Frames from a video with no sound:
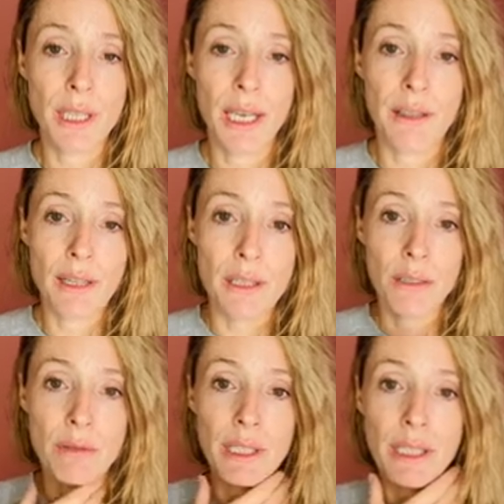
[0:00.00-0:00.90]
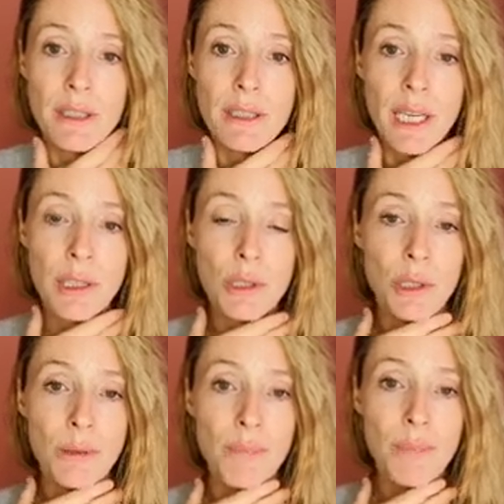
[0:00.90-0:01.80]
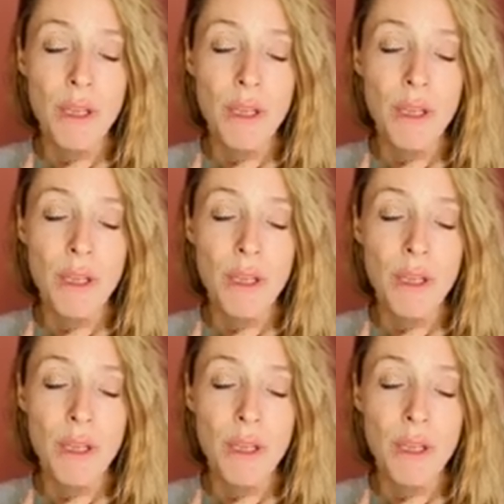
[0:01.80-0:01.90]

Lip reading: Again, this can release tension.